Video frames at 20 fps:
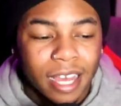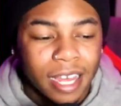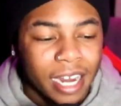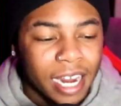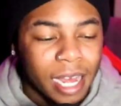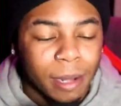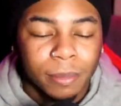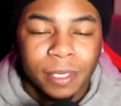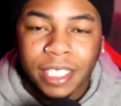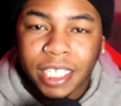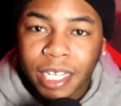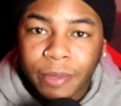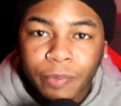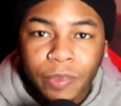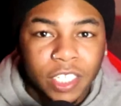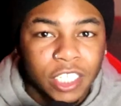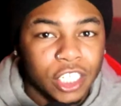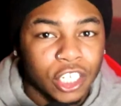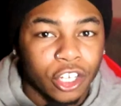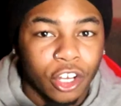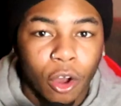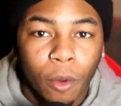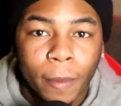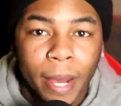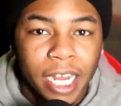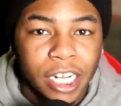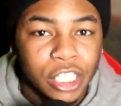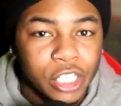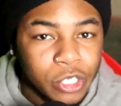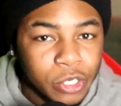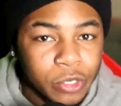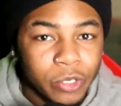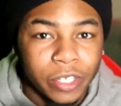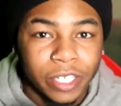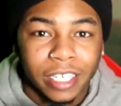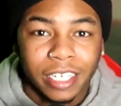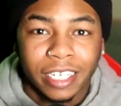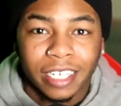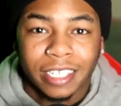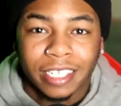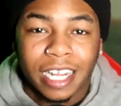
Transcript: Like I'm tempted to go back to it.